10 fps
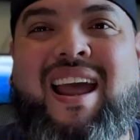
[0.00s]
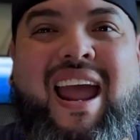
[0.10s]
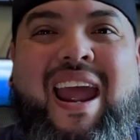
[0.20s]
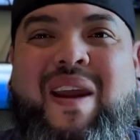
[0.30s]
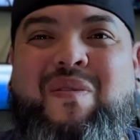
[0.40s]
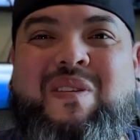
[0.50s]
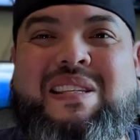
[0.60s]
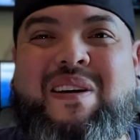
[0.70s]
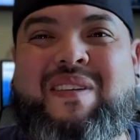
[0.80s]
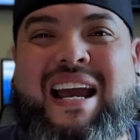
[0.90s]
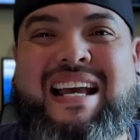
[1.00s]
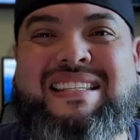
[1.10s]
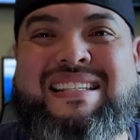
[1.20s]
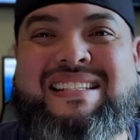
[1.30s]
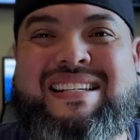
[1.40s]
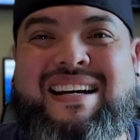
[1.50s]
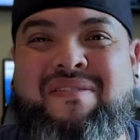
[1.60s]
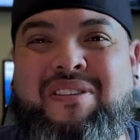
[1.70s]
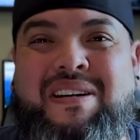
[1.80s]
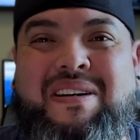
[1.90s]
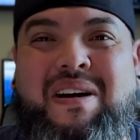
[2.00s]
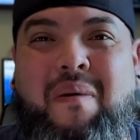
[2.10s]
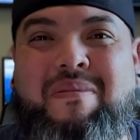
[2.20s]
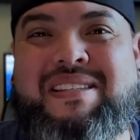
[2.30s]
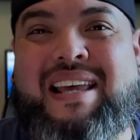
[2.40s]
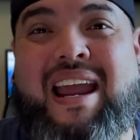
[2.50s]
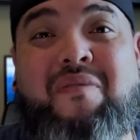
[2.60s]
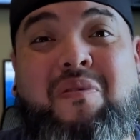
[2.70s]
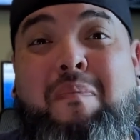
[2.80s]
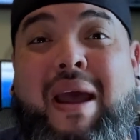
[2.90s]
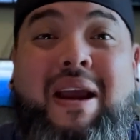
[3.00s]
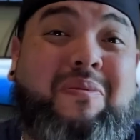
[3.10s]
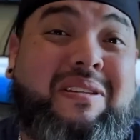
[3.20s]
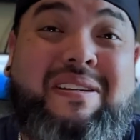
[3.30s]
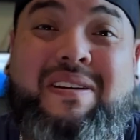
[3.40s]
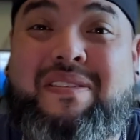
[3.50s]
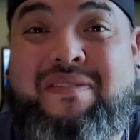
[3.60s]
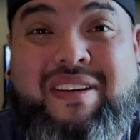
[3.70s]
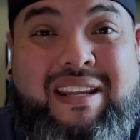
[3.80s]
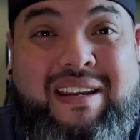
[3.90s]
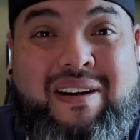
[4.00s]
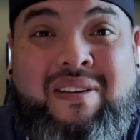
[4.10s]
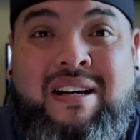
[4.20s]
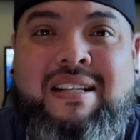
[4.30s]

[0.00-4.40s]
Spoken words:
Hey, what's up guys? It's John with Uncommon Sight and we're back with another video.